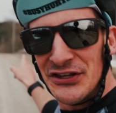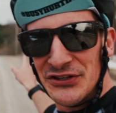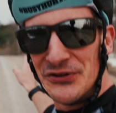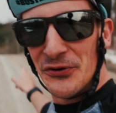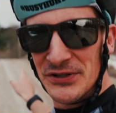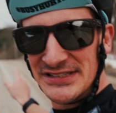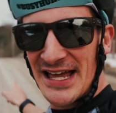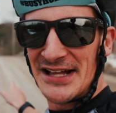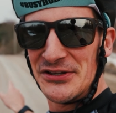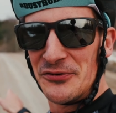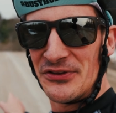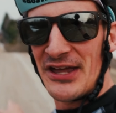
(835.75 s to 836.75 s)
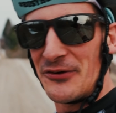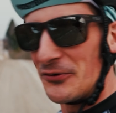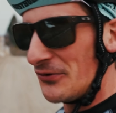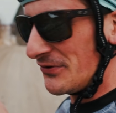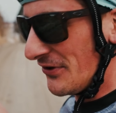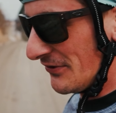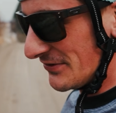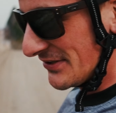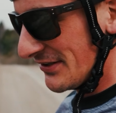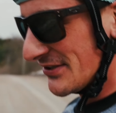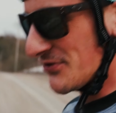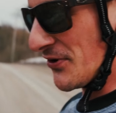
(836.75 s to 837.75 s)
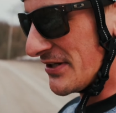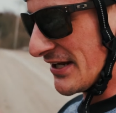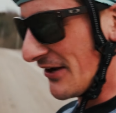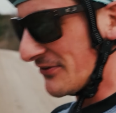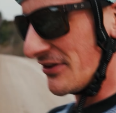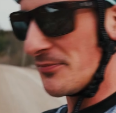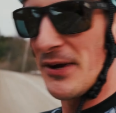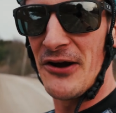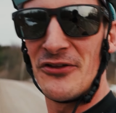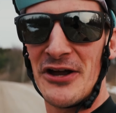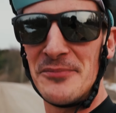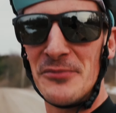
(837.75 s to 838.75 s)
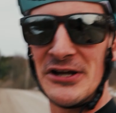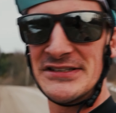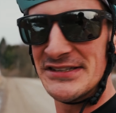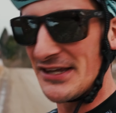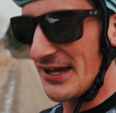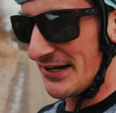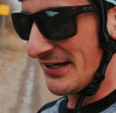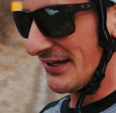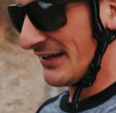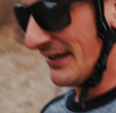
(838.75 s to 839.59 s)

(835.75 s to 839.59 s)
you know exactly where that road goes. Straight down to the Powerline mudslide.